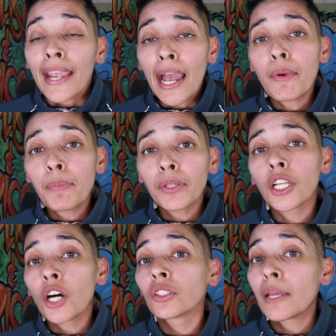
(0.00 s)
comment
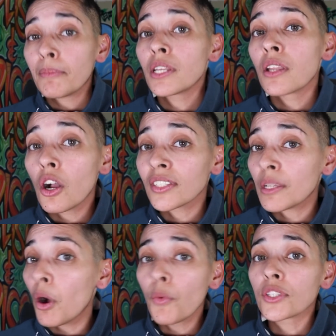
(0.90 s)
below, let me know, because
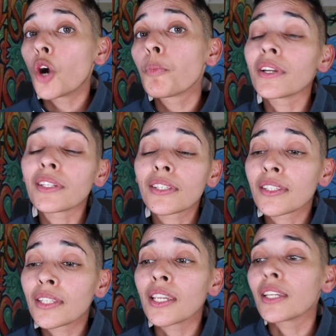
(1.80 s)
I'm always open to
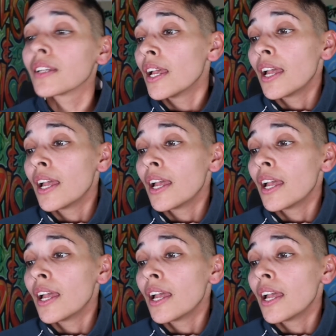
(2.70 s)
see.